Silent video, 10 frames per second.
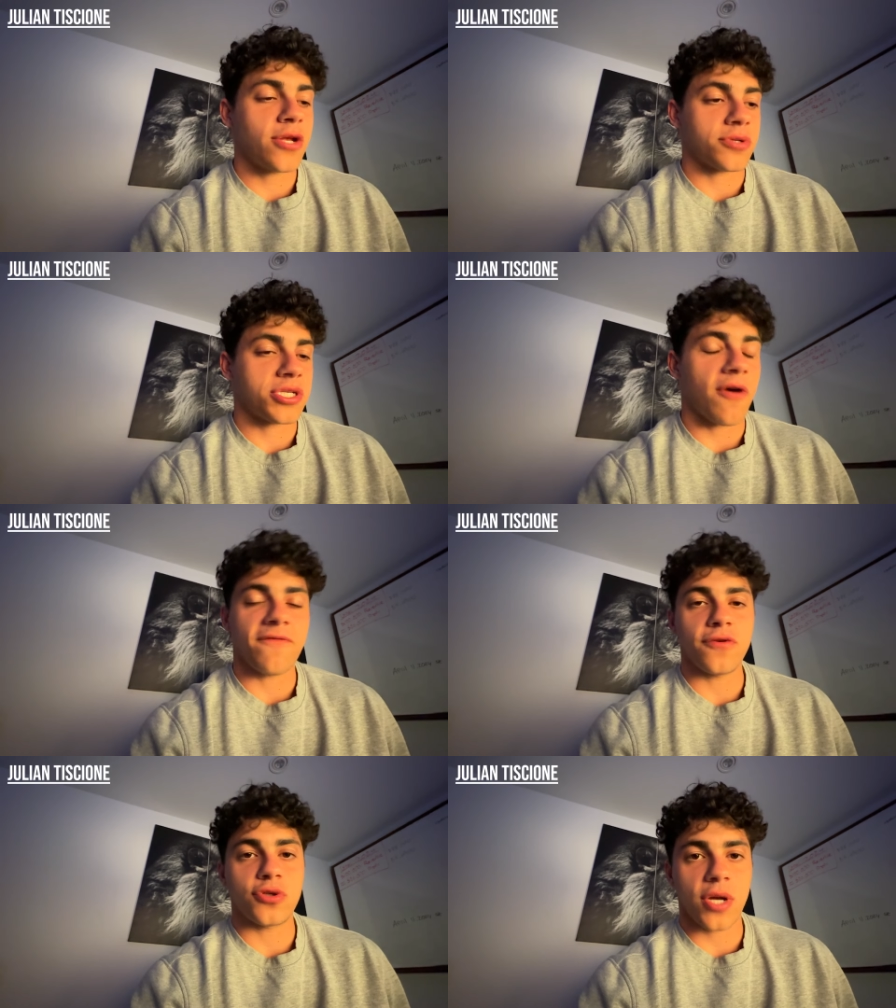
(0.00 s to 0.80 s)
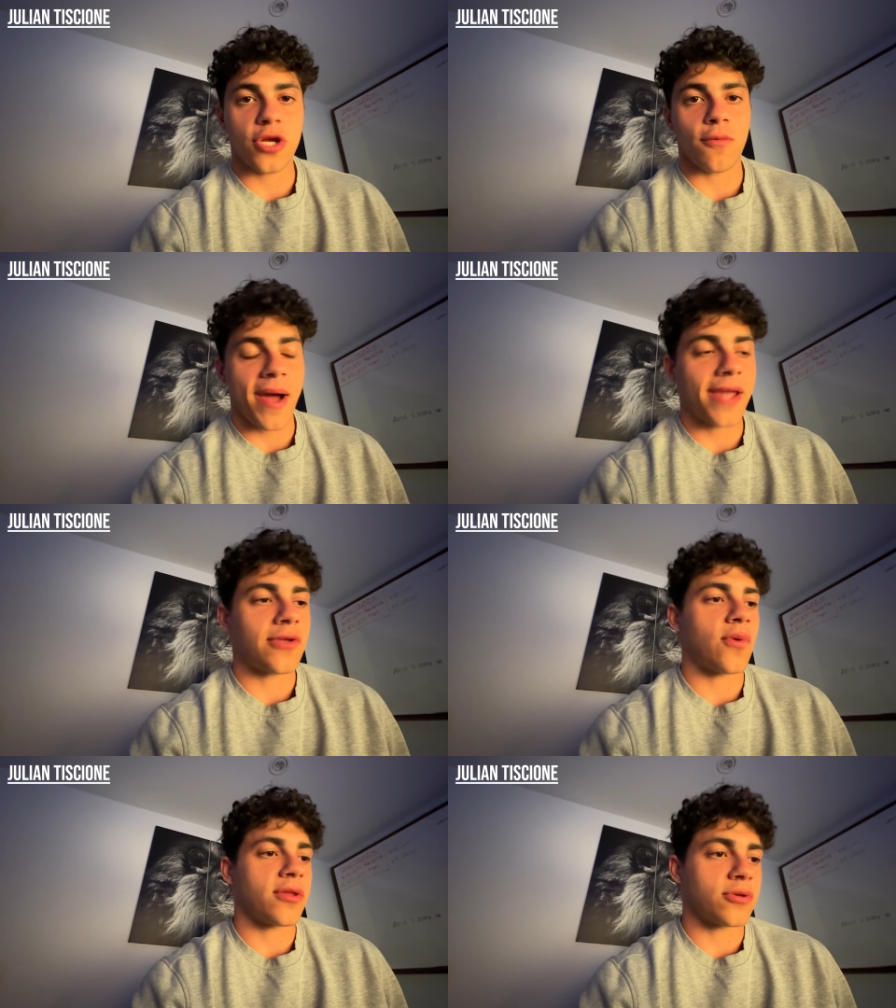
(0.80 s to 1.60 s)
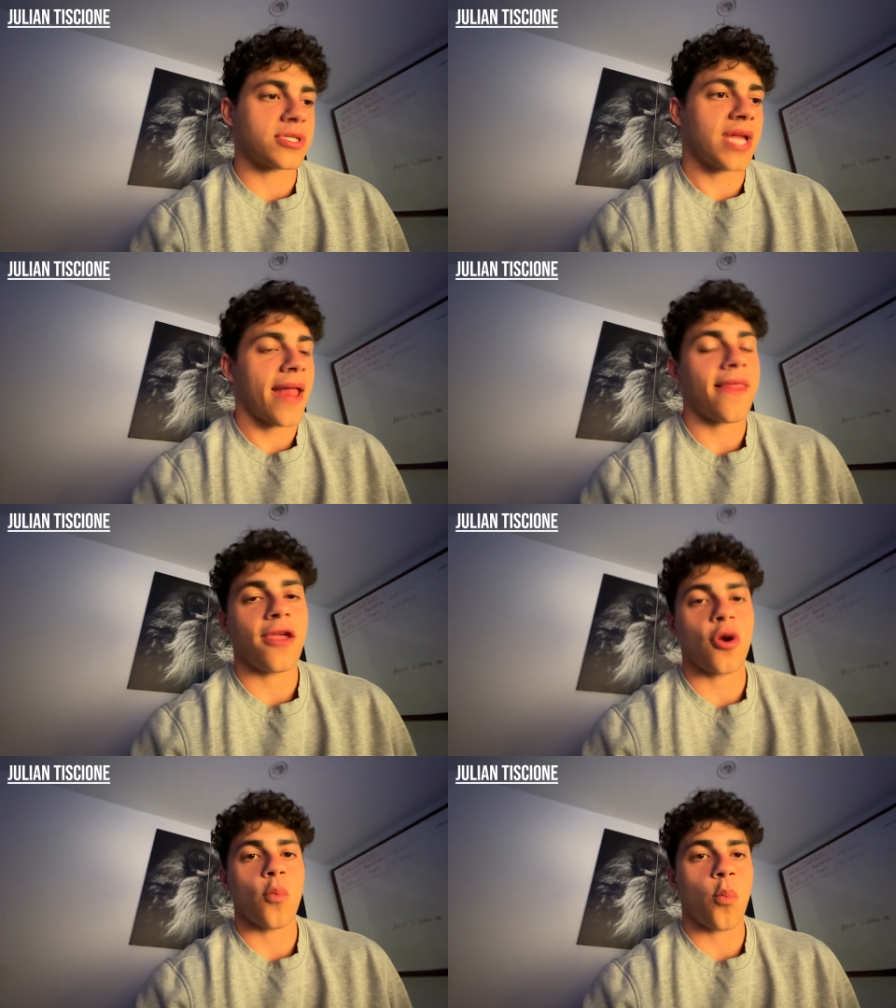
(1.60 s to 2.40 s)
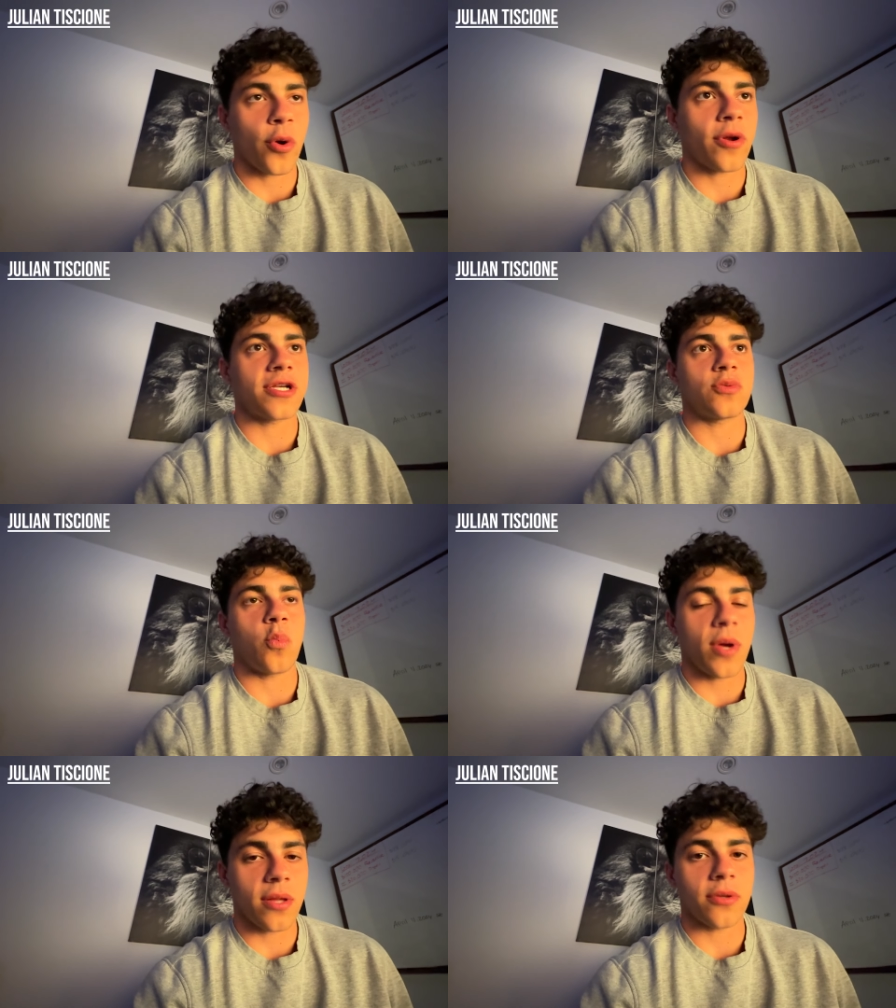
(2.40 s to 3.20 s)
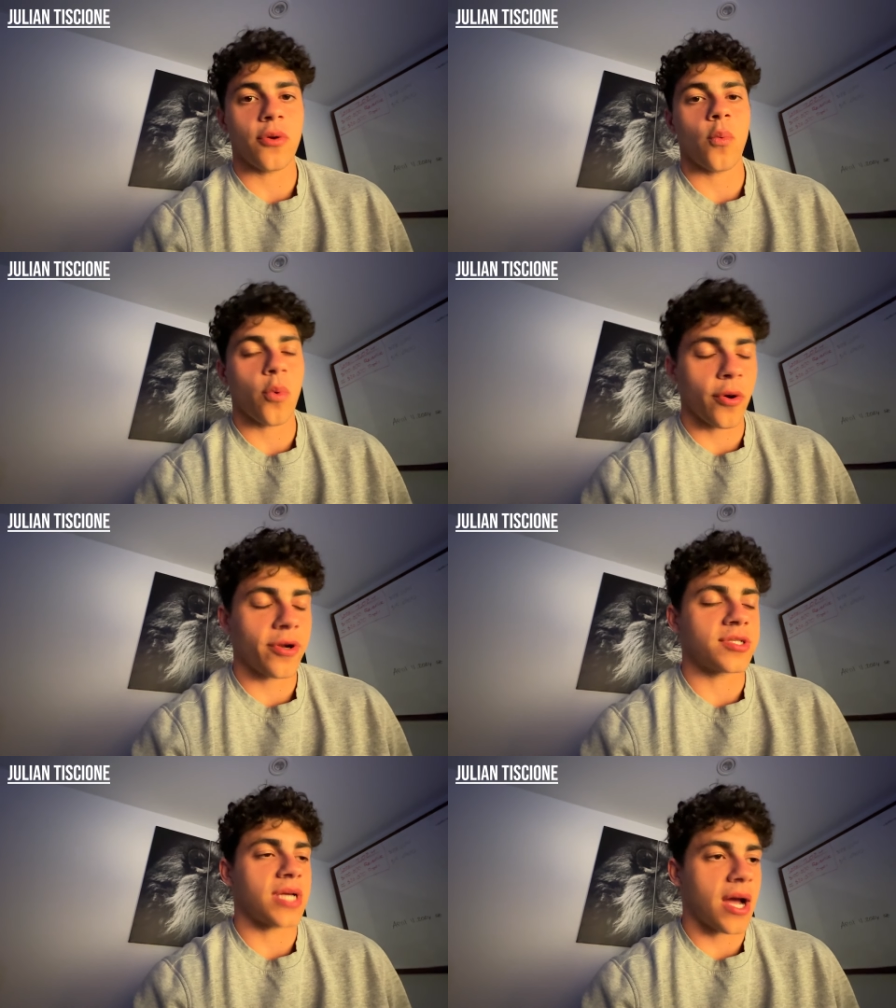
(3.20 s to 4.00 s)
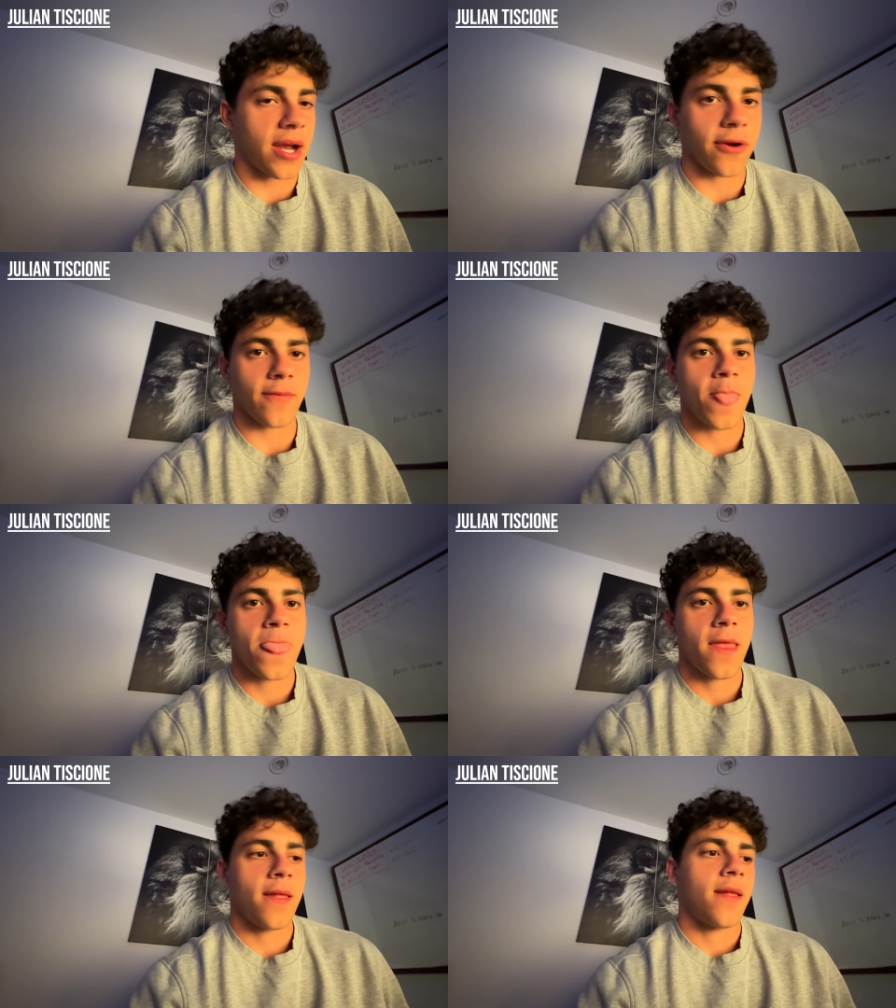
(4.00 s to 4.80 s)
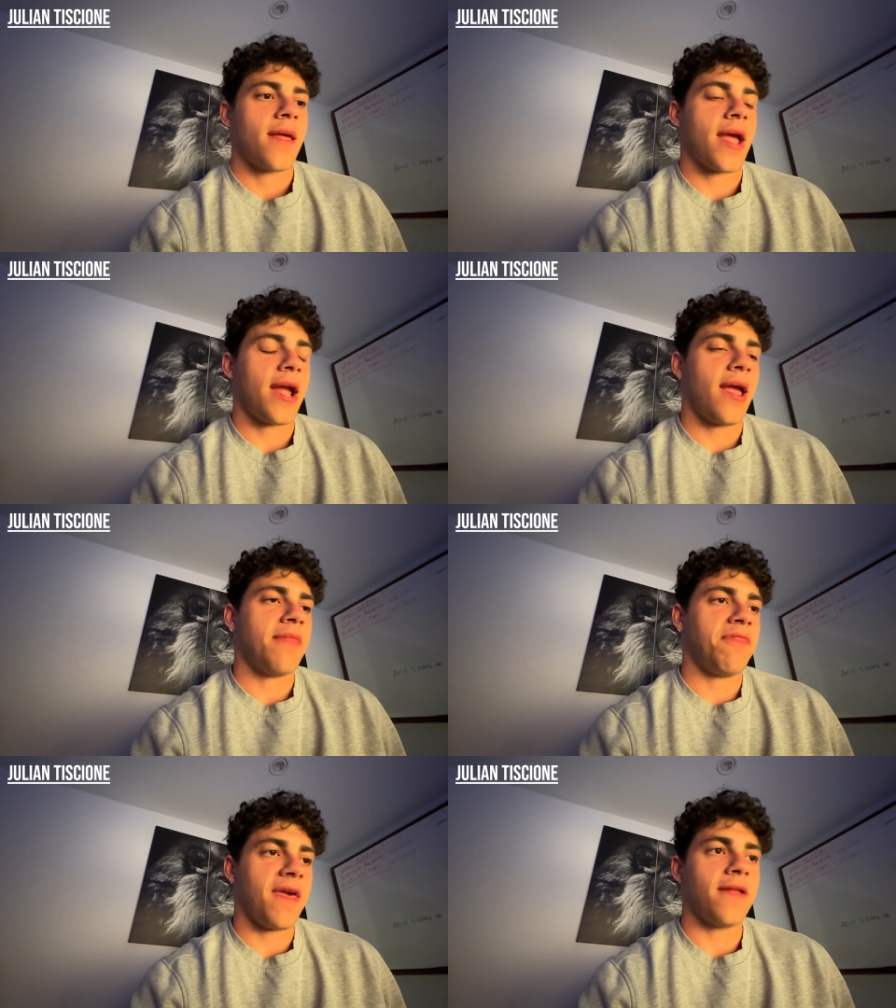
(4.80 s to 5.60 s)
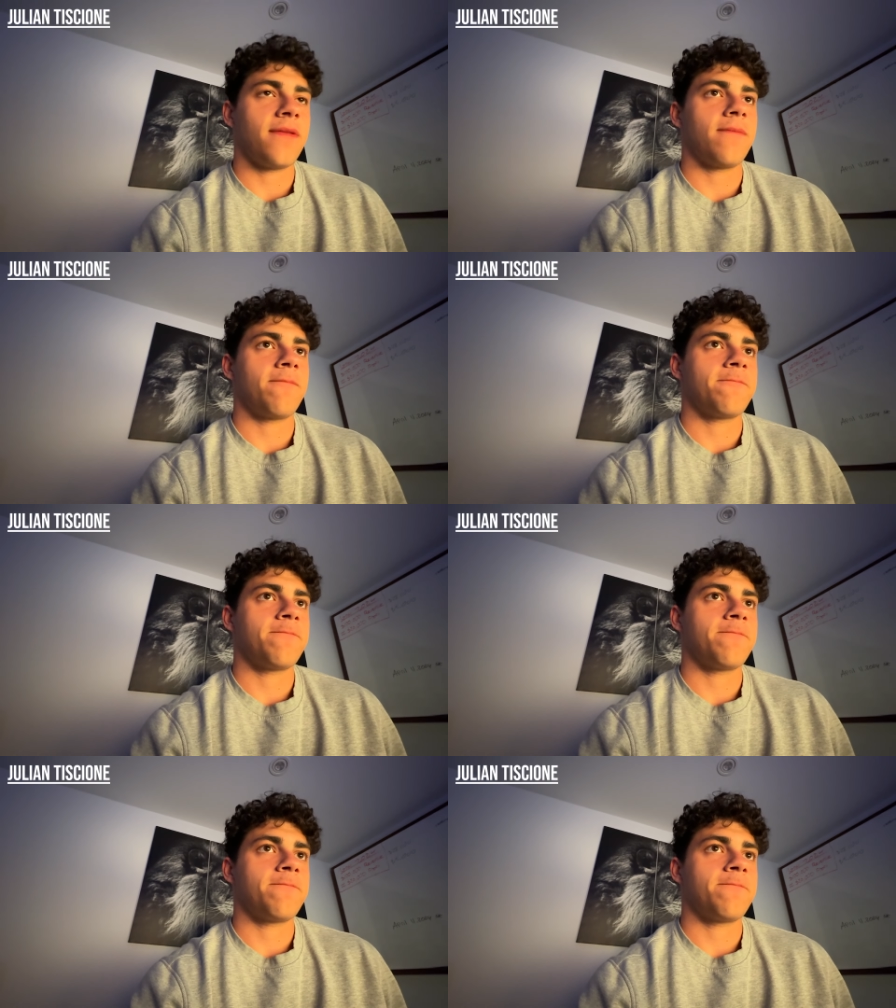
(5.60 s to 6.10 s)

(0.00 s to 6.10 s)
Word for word: yourself. You train your mind to understand that your word is will. Your word is iron, and then